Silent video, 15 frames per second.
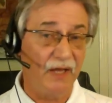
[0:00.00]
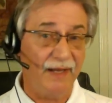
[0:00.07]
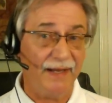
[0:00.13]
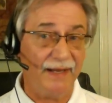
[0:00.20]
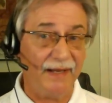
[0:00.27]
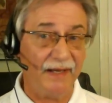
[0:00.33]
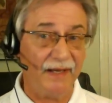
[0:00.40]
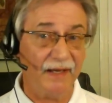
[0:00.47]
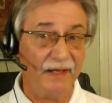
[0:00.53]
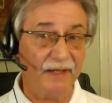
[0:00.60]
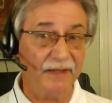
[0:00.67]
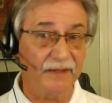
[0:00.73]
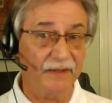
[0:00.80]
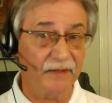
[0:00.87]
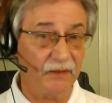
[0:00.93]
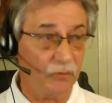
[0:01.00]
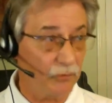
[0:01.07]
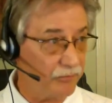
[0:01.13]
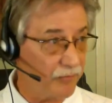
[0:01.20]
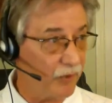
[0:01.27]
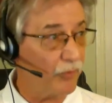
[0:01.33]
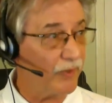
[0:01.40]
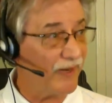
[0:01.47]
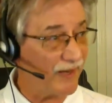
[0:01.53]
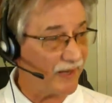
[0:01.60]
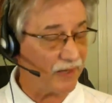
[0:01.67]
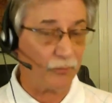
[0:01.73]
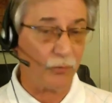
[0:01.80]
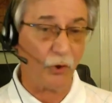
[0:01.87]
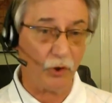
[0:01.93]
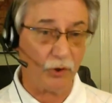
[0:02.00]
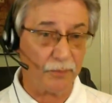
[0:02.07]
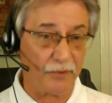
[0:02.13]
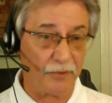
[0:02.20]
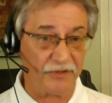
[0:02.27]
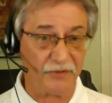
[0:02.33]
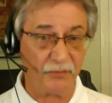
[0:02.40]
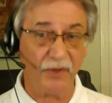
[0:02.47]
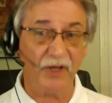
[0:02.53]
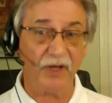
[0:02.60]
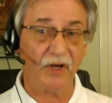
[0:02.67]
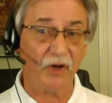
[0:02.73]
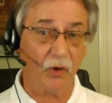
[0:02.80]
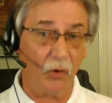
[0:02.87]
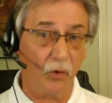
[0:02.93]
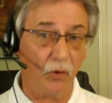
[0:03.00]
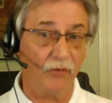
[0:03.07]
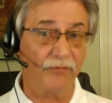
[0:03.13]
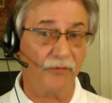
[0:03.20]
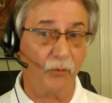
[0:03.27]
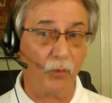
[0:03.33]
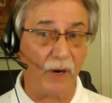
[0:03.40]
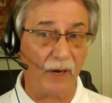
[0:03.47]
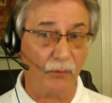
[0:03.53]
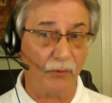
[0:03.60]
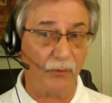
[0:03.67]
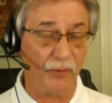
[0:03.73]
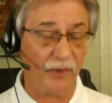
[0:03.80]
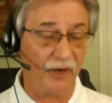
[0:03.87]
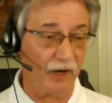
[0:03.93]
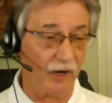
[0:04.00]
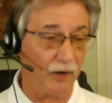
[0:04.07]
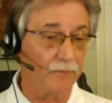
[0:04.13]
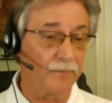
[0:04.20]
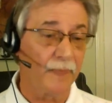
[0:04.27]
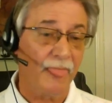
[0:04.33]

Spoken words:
but we had a purpose, we had a goal for why we were there.